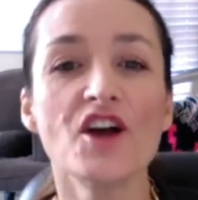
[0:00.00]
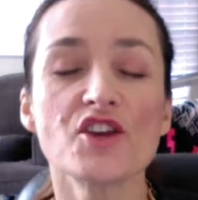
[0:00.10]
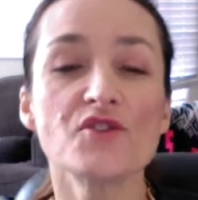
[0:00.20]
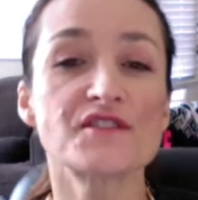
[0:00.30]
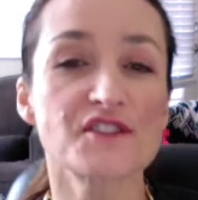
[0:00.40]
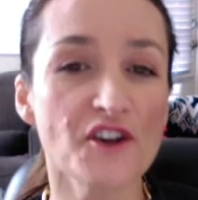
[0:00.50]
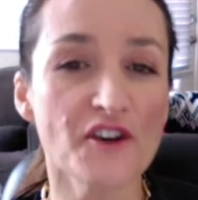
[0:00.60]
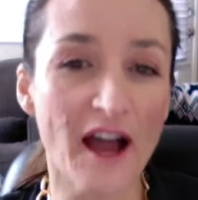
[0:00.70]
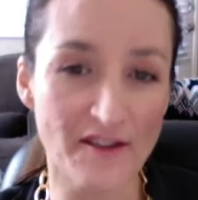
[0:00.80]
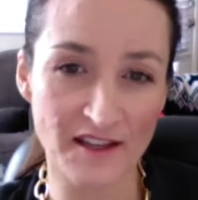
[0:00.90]
You still
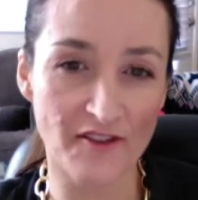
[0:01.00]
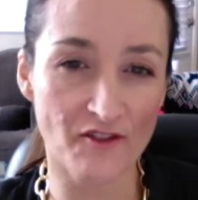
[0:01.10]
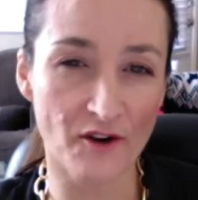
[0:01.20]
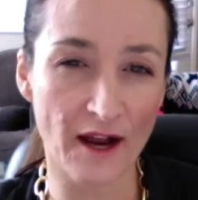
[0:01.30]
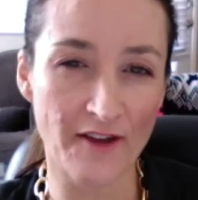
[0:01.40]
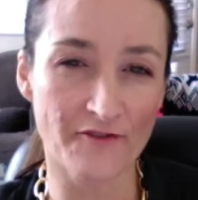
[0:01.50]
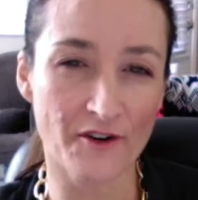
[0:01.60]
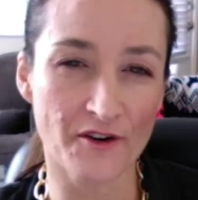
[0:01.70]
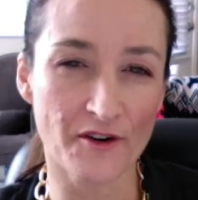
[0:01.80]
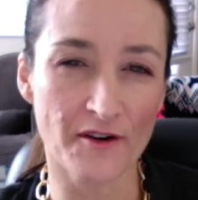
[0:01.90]
have to give credit
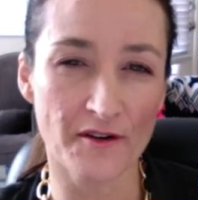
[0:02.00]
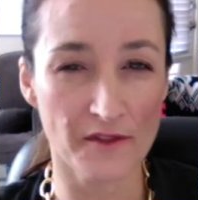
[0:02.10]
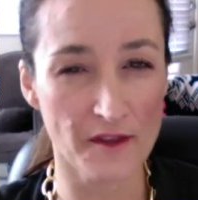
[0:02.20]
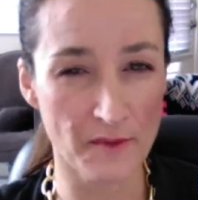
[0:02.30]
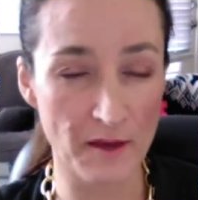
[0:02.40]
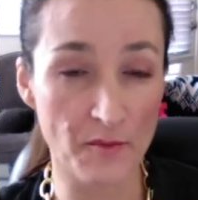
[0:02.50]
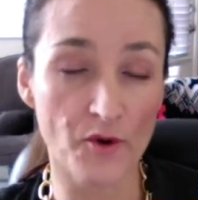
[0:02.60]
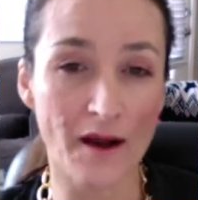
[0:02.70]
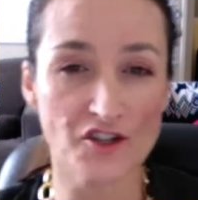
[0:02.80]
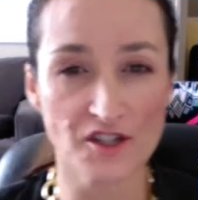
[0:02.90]
for the people who
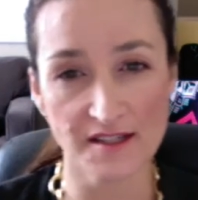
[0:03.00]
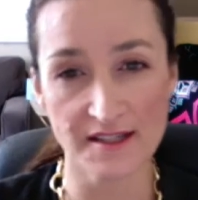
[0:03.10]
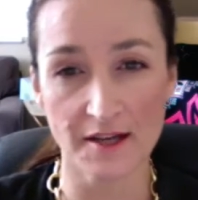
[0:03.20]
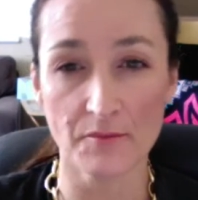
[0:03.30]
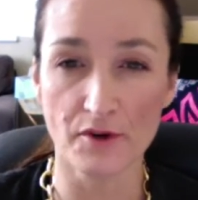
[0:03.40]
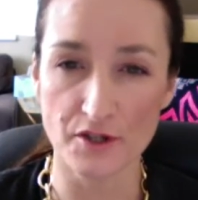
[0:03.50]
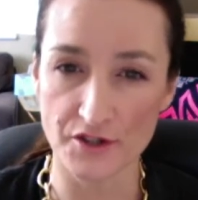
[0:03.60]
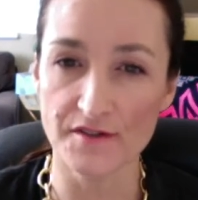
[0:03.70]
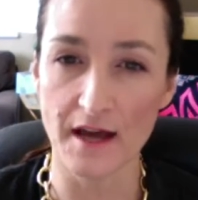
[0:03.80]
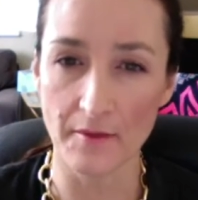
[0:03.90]
actually did
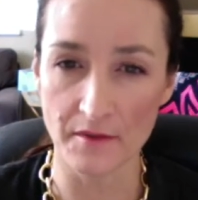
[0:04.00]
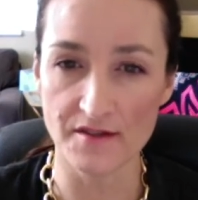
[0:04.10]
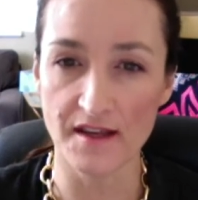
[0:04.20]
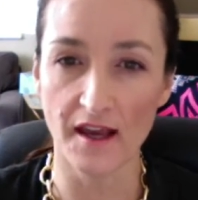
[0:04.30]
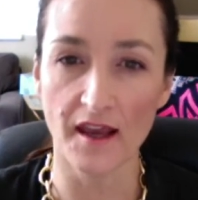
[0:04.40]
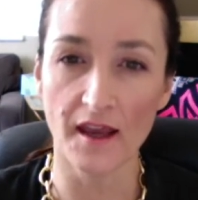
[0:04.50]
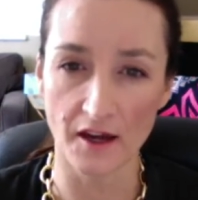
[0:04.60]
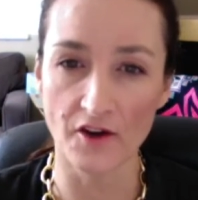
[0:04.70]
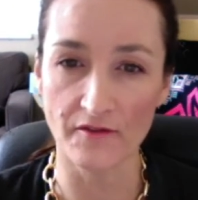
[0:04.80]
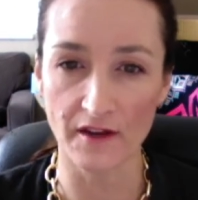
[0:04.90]
produce that music in
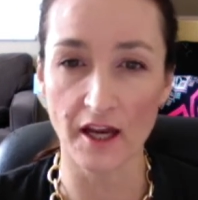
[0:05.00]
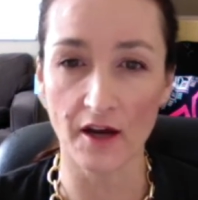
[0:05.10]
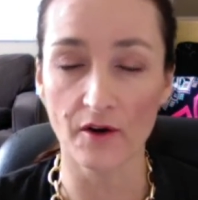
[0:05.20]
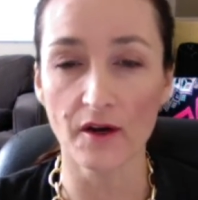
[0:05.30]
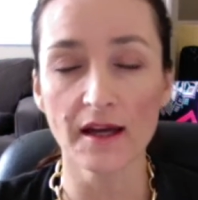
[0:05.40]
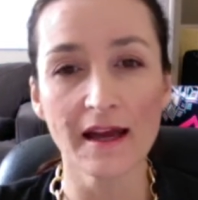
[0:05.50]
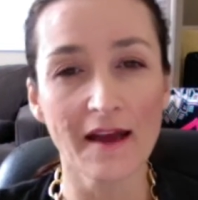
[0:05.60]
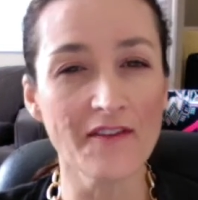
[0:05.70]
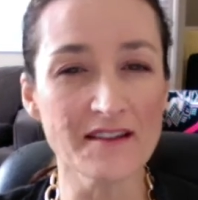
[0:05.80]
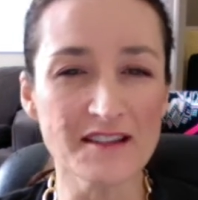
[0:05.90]
your video.
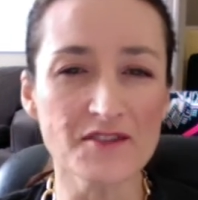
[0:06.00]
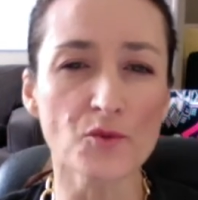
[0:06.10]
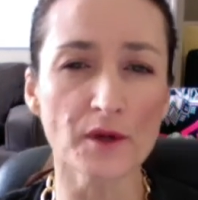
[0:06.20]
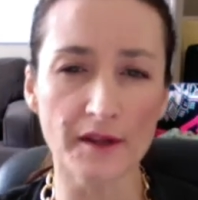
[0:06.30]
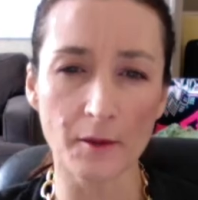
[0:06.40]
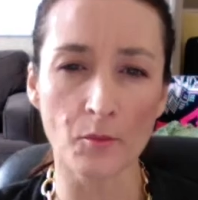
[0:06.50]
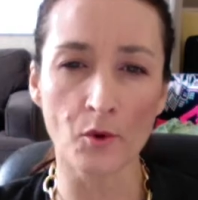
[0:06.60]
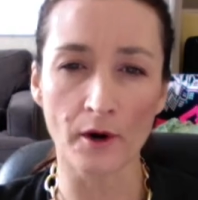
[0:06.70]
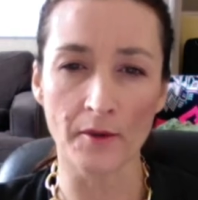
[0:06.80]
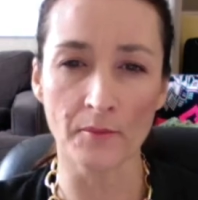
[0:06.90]
And this is really
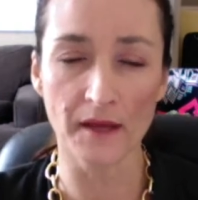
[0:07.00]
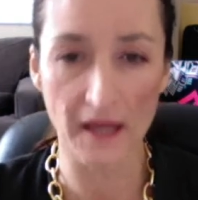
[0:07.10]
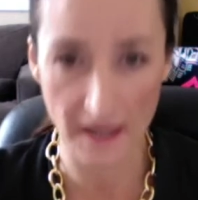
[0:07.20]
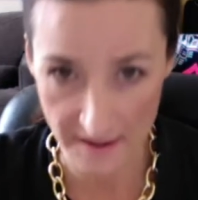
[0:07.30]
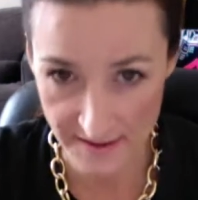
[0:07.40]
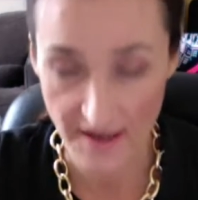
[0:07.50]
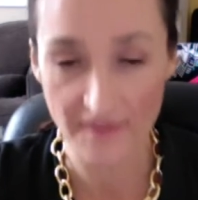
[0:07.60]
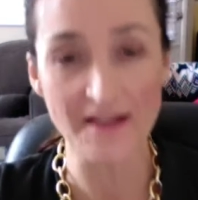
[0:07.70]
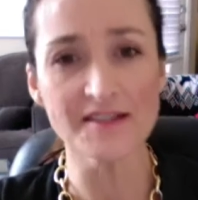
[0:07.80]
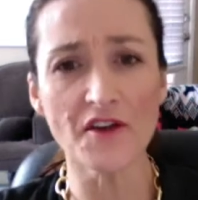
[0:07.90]
important because
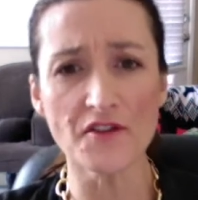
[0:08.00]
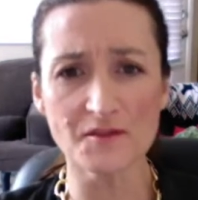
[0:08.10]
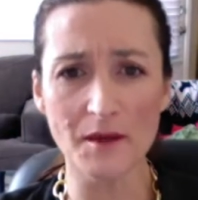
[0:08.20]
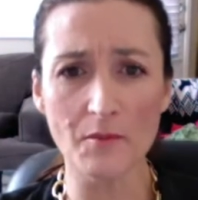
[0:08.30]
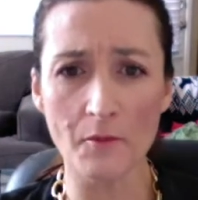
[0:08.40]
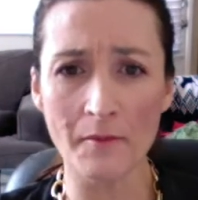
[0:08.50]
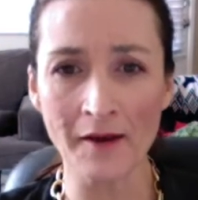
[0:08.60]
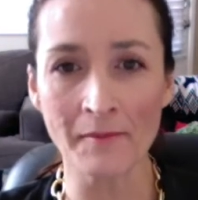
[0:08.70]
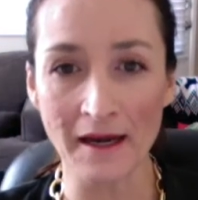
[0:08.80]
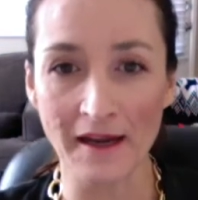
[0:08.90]
that's how those people make
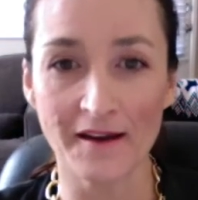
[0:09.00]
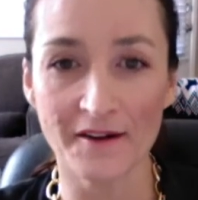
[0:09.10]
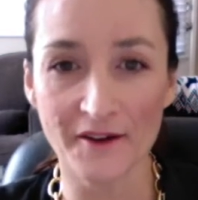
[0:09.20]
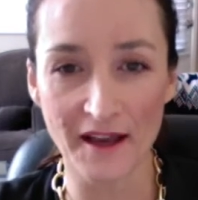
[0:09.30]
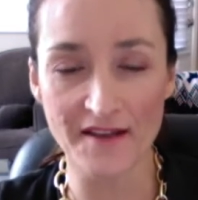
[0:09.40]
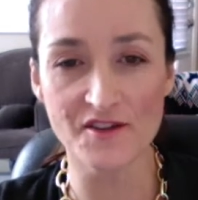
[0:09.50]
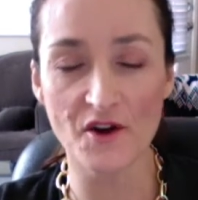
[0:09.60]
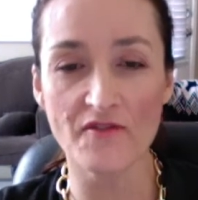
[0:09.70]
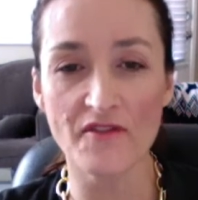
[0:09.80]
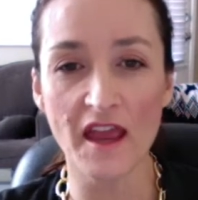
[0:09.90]
money, okay? So
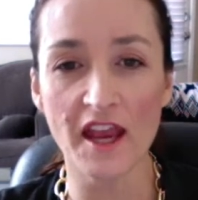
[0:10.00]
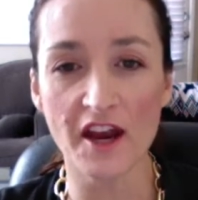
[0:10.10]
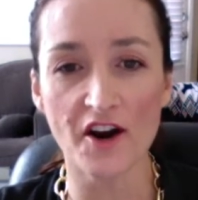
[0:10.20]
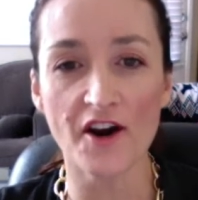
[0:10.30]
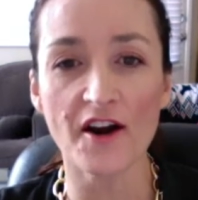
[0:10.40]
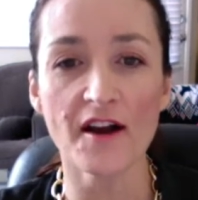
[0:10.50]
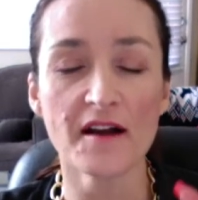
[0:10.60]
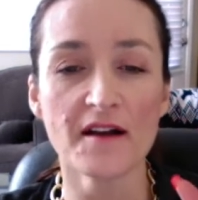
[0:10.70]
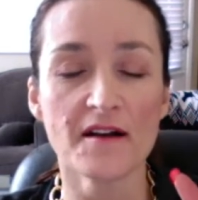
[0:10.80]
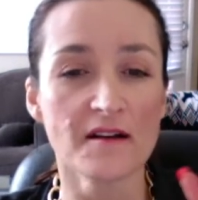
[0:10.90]
if they hear,
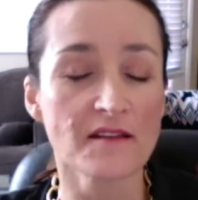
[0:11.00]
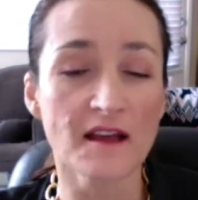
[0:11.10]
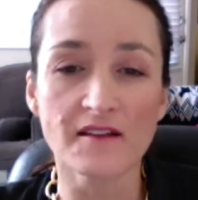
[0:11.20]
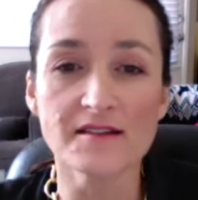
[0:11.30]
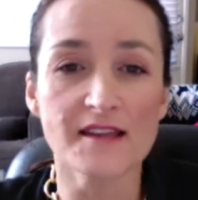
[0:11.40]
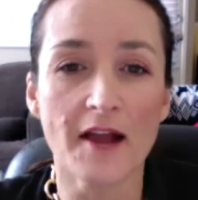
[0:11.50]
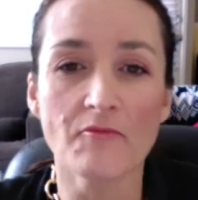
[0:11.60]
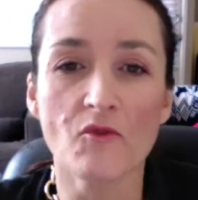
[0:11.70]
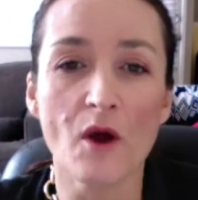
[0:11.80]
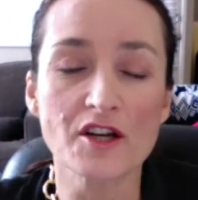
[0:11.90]
like let's say
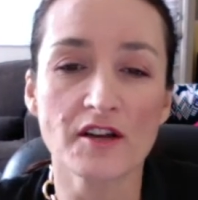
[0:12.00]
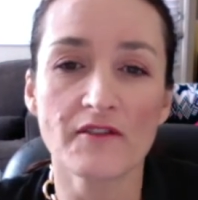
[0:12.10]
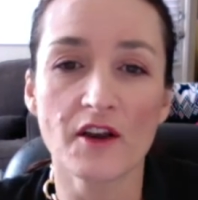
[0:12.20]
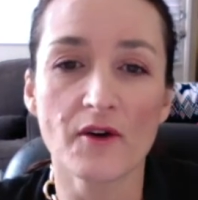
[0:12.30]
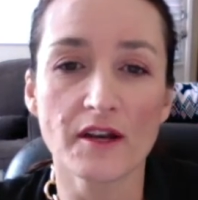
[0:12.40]
I'm watching a video on